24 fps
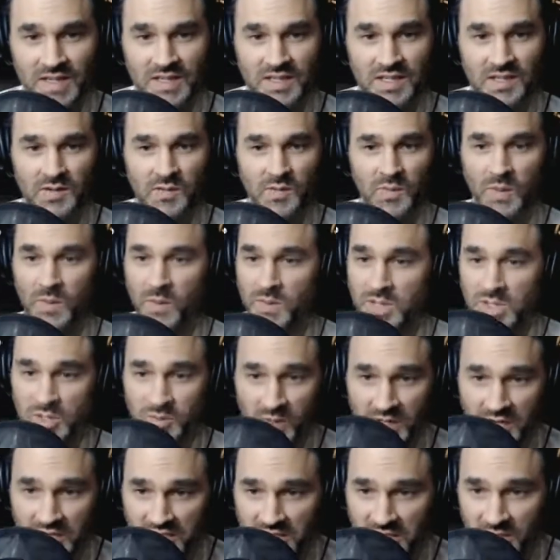We'll just
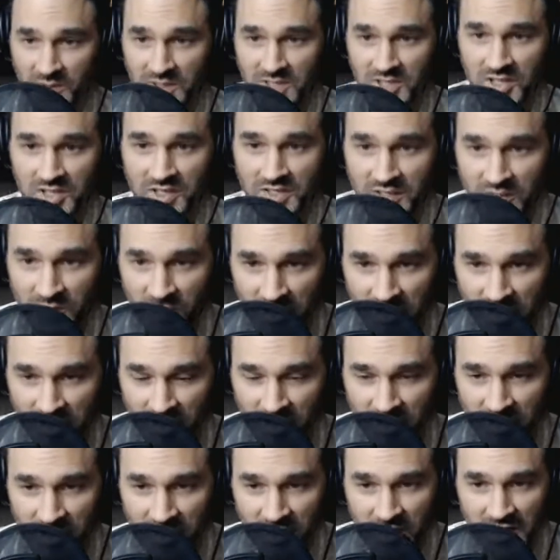want to see what you're
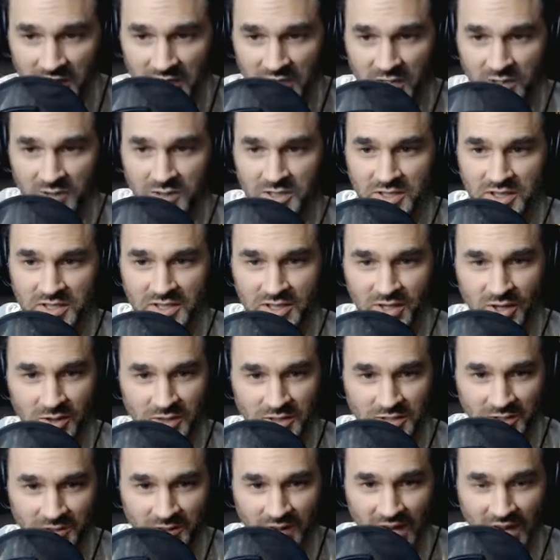doing and who's
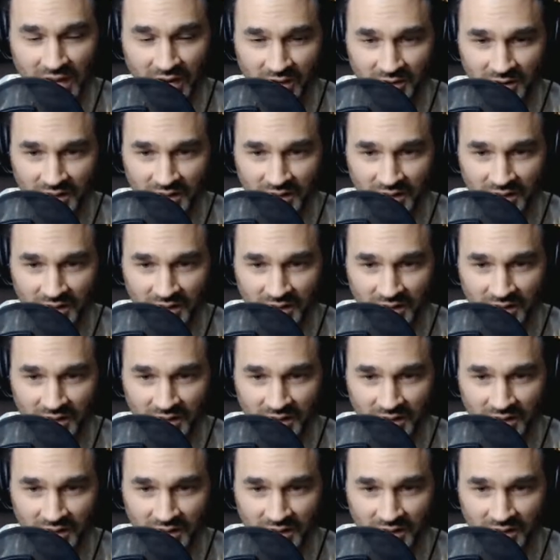around.